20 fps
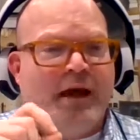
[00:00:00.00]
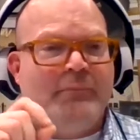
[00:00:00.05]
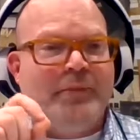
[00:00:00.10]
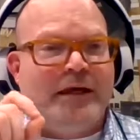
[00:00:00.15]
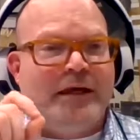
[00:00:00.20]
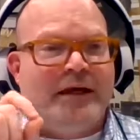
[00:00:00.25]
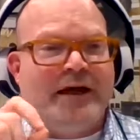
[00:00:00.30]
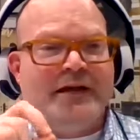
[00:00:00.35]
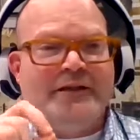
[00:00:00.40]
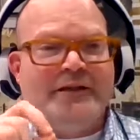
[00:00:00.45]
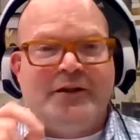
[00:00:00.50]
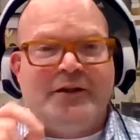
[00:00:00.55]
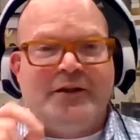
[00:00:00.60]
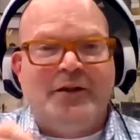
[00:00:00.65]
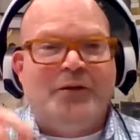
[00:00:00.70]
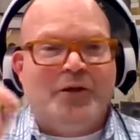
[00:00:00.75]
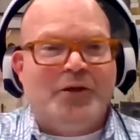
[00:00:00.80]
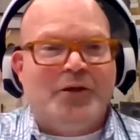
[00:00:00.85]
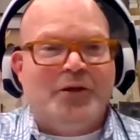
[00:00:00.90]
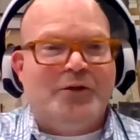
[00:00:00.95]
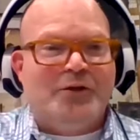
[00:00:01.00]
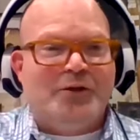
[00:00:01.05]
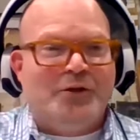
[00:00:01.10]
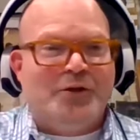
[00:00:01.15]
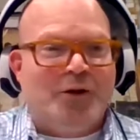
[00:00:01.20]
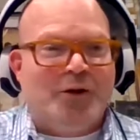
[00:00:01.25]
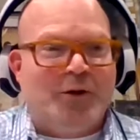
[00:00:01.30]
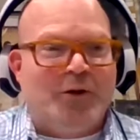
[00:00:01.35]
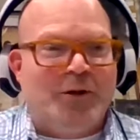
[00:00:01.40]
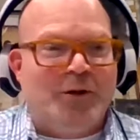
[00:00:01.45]
because, you know, to
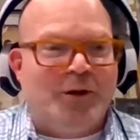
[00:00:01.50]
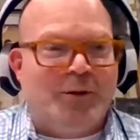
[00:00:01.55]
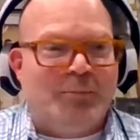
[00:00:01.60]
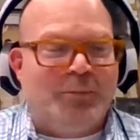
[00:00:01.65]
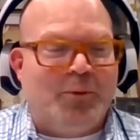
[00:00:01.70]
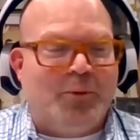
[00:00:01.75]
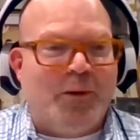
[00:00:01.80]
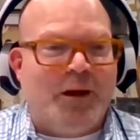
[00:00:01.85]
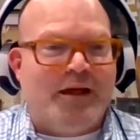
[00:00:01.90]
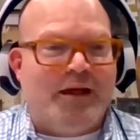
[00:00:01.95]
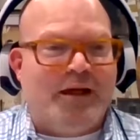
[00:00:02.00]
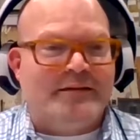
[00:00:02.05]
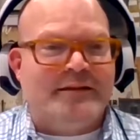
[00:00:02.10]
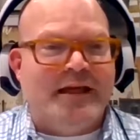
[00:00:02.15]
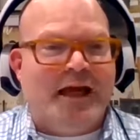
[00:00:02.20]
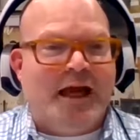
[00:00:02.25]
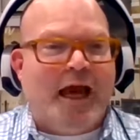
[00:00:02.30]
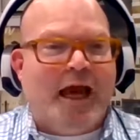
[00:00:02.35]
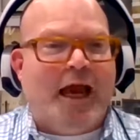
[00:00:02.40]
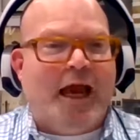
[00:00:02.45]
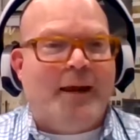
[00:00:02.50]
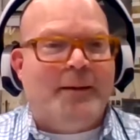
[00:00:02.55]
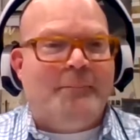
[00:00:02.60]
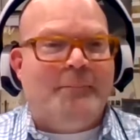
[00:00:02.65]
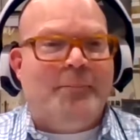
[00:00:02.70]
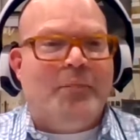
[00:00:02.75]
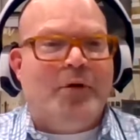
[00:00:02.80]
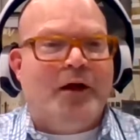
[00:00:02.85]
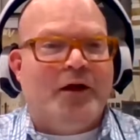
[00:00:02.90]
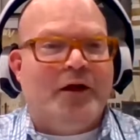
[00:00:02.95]
the earlier points,
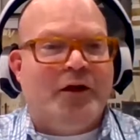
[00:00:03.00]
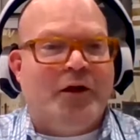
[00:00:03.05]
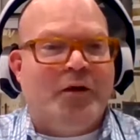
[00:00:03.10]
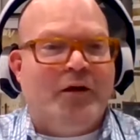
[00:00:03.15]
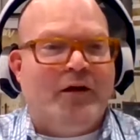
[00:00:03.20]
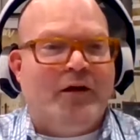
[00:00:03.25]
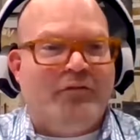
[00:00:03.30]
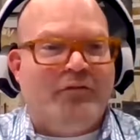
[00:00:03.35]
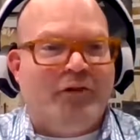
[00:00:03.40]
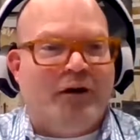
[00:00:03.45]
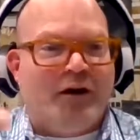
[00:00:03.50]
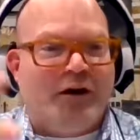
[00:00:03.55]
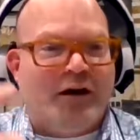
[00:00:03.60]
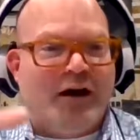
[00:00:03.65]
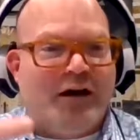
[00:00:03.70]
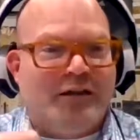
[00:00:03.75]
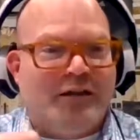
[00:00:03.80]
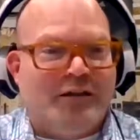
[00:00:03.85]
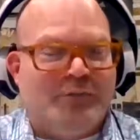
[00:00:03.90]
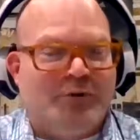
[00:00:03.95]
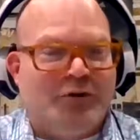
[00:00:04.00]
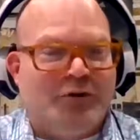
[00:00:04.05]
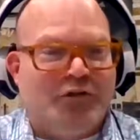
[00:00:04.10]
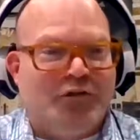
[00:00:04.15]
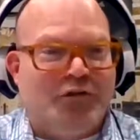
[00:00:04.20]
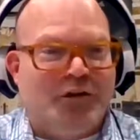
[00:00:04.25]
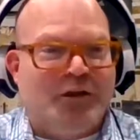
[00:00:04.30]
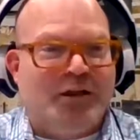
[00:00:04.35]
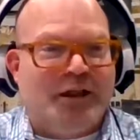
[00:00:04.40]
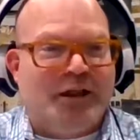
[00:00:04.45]
if our customers
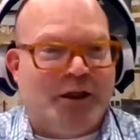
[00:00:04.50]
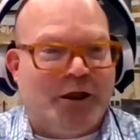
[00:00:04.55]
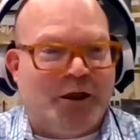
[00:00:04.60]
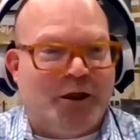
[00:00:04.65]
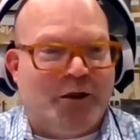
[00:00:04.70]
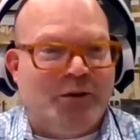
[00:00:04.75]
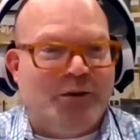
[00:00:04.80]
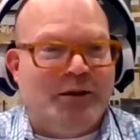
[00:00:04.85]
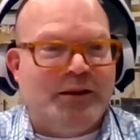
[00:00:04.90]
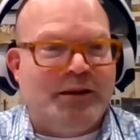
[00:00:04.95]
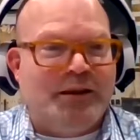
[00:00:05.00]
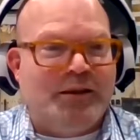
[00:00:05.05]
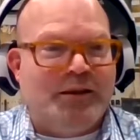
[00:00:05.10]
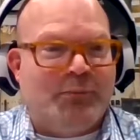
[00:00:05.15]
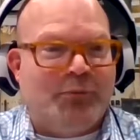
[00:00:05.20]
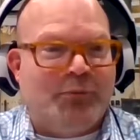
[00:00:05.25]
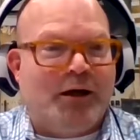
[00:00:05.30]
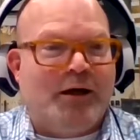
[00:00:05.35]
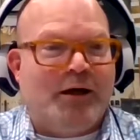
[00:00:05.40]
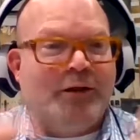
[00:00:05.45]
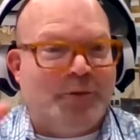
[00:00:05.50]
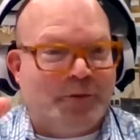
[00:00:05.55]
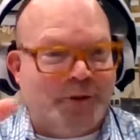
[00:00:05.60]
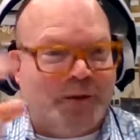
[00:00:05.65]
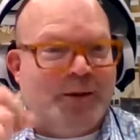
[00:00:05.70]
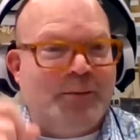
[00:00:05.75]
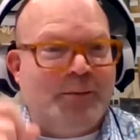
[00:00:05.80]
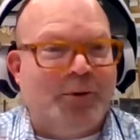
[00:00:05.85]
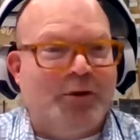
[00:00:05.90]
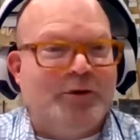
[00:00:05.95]
feel included in the product, they're
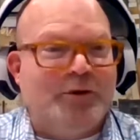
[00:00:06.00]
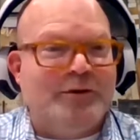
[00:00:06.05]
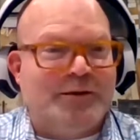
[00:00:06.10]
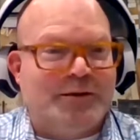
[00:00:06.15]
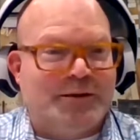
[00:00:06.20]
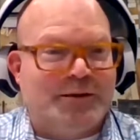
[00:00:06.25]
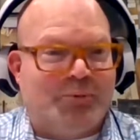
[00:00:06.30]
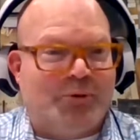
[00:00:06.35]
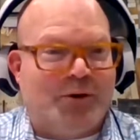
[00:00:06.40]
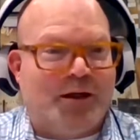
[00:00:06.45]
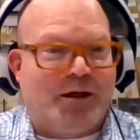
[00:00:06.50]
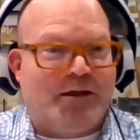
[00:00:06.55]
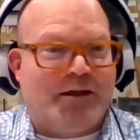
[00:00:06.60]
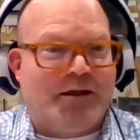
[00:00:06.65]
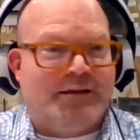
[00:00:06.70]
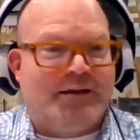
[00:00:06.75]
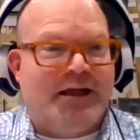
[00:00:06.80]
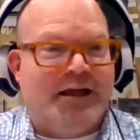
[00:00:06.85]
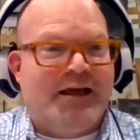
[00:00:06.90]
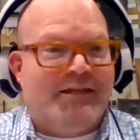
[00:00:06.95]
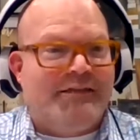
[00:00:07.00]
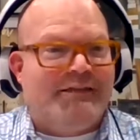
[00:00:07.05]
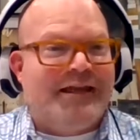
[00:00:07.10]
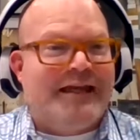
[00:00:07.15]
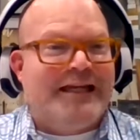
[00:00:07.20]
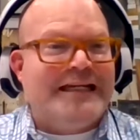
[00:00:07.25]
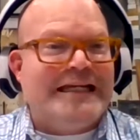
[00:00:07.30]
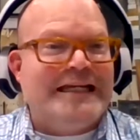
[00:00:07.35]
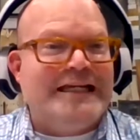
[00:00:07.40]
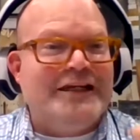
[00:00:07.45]
gonna purchase the product. They
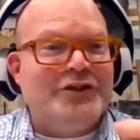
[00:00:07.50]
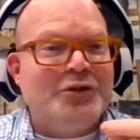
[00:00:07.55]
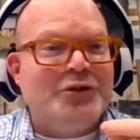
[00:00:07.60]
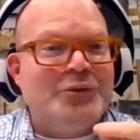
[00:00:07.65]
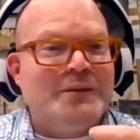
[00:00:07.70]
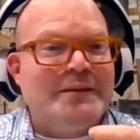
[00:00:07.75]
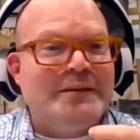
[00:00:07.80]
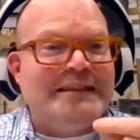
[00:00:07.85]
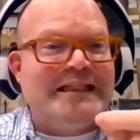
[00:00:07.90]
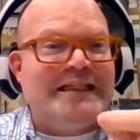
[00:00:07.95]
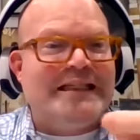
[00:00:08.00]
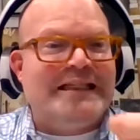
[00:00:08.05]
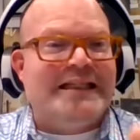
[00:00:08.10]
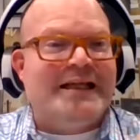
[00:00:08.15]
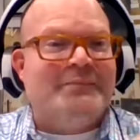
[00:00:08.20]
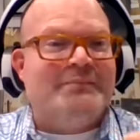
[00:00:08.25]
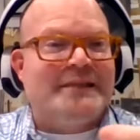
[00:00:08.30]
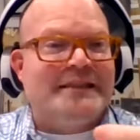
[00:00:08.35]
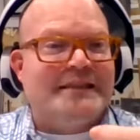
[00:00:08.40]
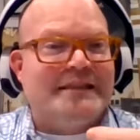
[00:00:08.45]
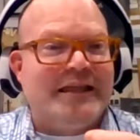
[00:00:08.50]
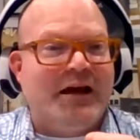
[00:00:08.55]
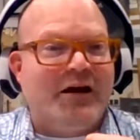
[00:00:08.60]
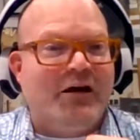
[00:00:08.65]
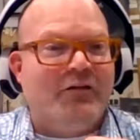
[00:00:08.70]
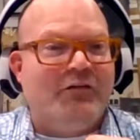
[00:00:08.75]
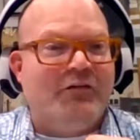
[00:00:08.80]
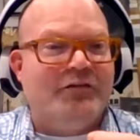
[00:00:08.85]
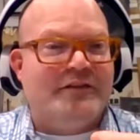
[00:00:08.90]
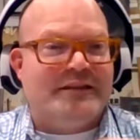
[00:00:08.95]
need to see
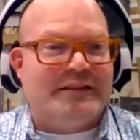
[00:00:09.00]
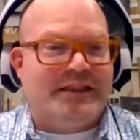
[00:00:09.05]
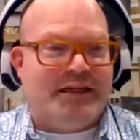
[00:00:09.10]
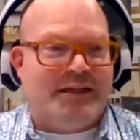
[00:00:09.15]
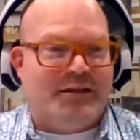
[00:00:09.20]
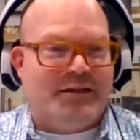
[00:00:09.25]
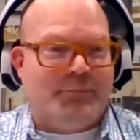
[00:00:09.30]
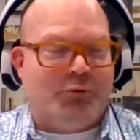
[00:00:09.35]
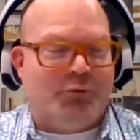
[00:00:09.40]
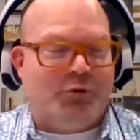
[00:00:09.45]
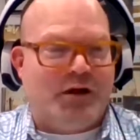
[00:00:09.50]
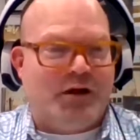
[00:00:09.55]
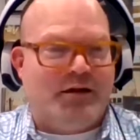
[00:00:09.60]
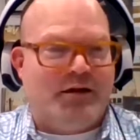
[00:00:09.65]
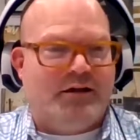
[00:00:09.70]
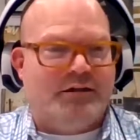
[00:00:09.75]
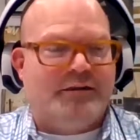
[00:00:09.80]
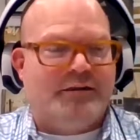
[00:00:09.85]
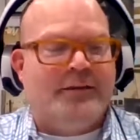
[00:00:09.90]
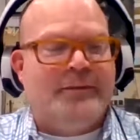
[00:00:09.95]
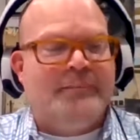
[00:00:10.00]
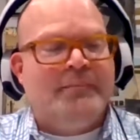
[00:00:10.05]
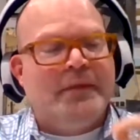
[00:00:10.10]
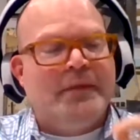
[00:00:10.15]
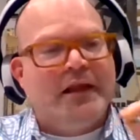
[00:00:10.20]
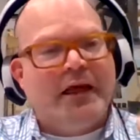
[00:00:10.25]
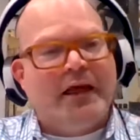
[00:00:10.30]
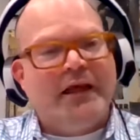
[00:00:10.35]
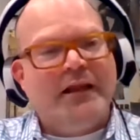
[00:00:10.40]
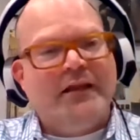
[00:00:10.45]
themselves in the product.
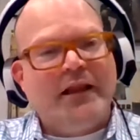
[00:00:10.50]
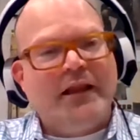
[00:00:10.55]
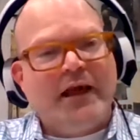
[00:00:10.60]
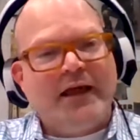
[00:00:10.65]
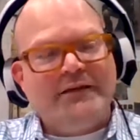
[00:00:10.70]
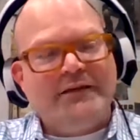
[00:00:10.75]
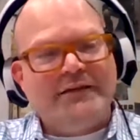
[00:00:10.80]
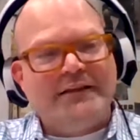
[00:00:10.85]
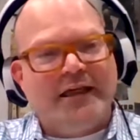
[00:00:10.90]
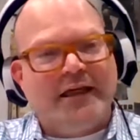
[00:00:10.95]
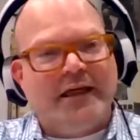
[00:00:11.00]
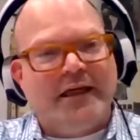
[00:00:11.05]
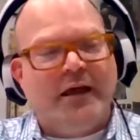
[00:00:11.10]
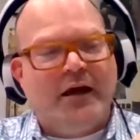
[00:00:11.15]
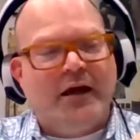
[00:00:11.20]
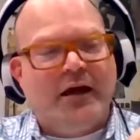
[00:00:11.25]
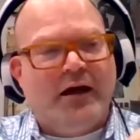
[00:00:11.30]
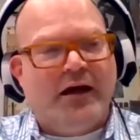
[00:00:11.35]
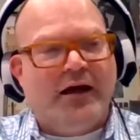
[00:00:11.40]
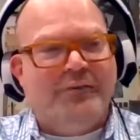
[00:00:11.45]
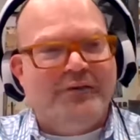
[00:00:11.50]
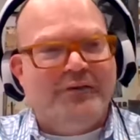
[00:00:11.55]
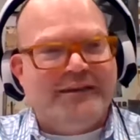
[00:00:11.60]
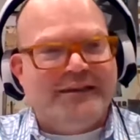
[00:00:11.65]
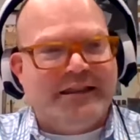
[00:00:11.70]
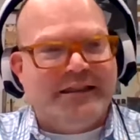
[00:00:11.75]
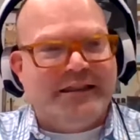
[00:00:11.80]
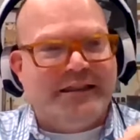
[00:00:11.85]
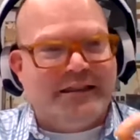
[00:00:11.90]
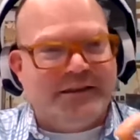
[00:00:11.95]
And lastly, I will
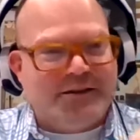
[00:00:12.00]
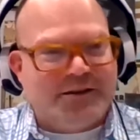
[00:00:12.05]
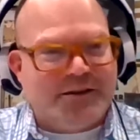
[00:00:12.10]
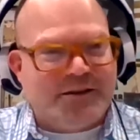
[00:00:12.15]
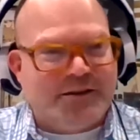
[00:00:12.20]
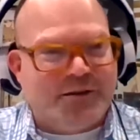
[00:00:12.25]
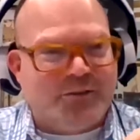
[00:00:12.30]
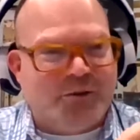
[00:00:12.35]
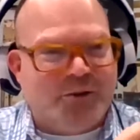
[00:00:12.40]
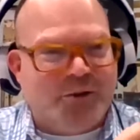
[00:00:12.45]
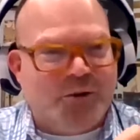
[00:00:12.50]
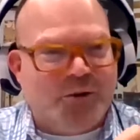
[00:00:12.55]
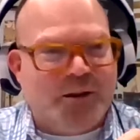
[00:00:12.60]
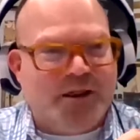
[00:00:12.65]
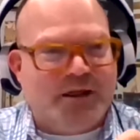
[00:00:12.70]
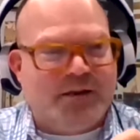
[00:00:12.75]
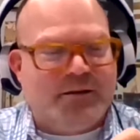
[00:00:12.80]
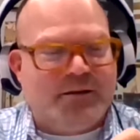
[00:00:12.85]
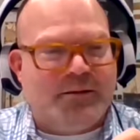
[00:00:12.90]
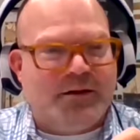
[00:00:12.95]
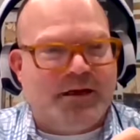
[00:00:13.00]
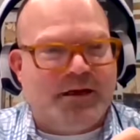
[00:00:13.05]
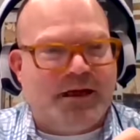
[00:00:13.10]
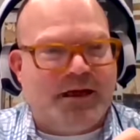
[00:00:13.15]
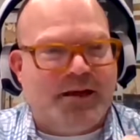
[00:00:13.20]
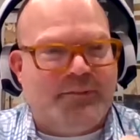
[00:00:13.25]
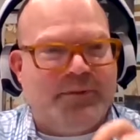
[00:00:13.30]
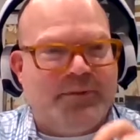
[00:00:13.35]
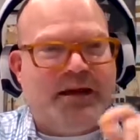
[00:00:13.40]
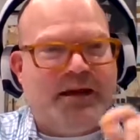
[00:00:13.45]
say this, just a real quick
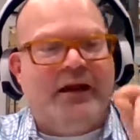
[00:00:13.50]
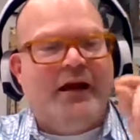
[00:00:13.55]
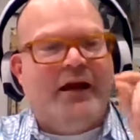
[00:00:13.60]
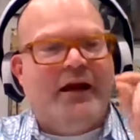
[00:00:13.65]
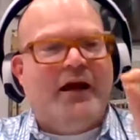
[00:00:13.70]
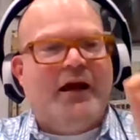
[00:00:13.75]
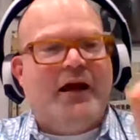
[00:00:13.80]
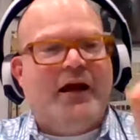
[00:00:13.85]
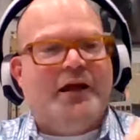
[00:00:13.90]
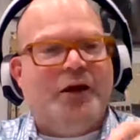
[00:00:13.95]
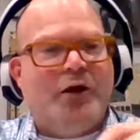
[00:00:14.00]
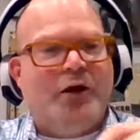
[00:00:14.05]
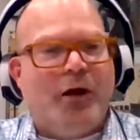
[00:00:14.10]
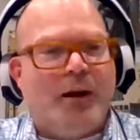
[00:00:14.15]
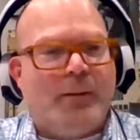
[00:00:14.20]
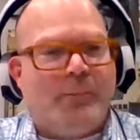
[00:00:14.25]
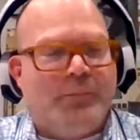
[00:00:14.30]
gambit, you know,